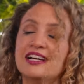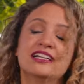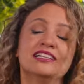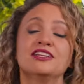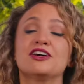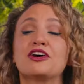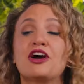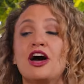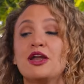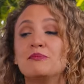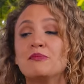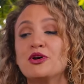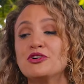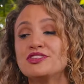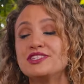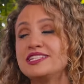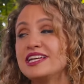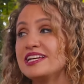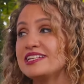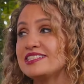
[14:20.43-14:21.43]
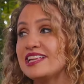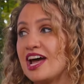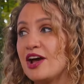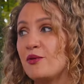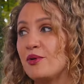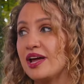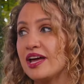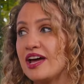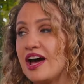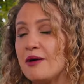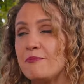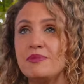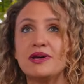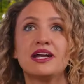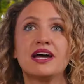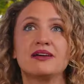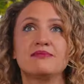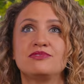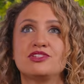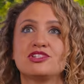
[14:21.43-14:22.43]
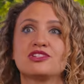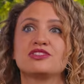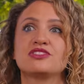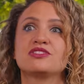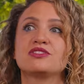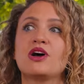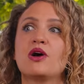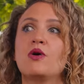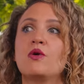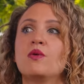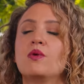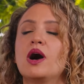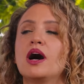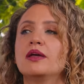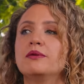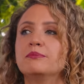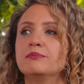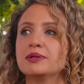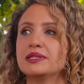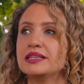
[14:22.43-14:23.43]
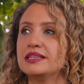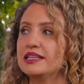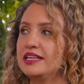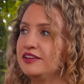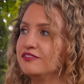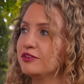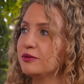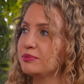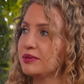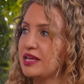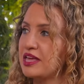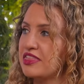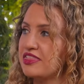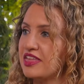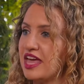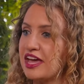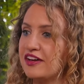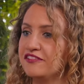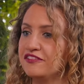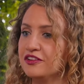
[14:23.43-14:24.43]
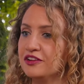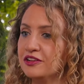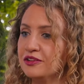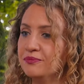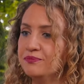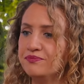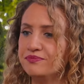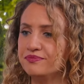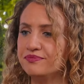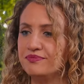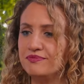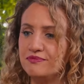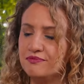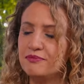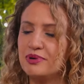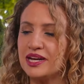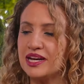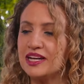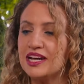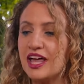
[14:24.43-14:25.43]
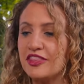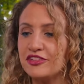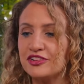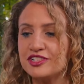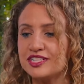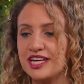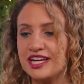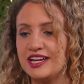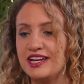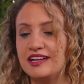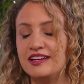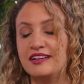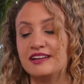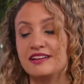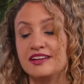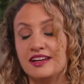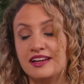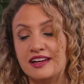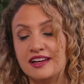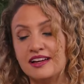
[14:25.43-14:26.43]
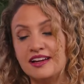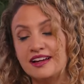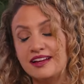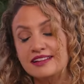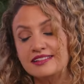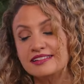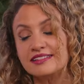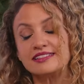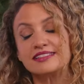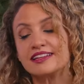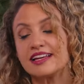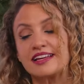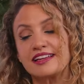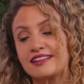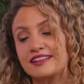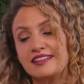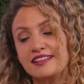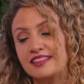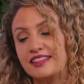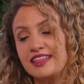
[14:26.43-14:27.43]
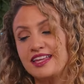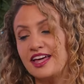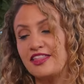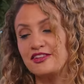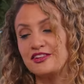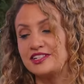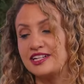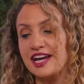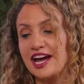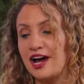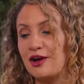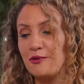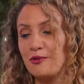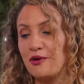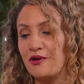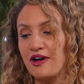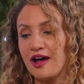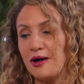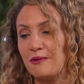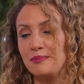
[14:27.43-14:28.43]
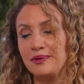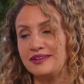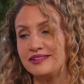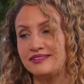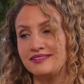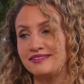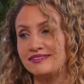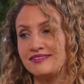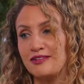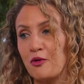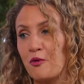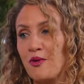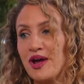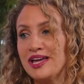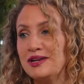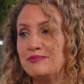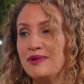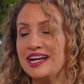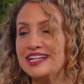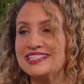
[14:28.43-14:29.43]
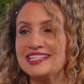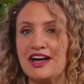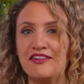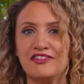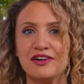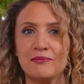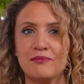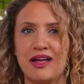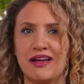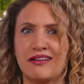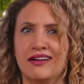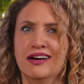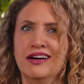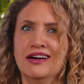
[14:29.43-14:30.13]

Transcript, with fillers: Get Look, on, on most day. days I wake up and I'm just so unbelievably thankful. But another day, like the other day, I woke up and weighed myself and I'm like,